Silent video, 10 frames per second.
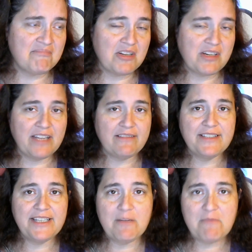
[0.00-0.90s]
okay,
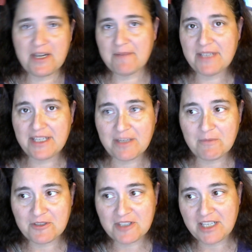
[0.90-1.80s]
I'll take a makeup day and get
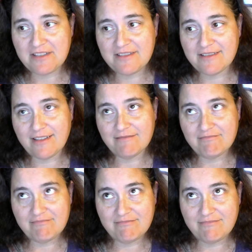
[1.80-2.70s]
more shinies, so
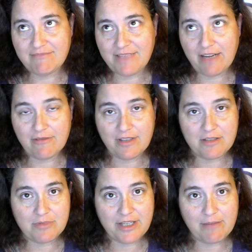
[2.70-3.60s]
I can't really
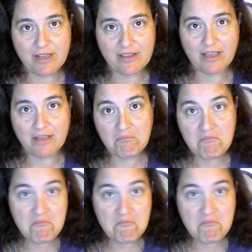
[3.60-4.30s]
complain about that.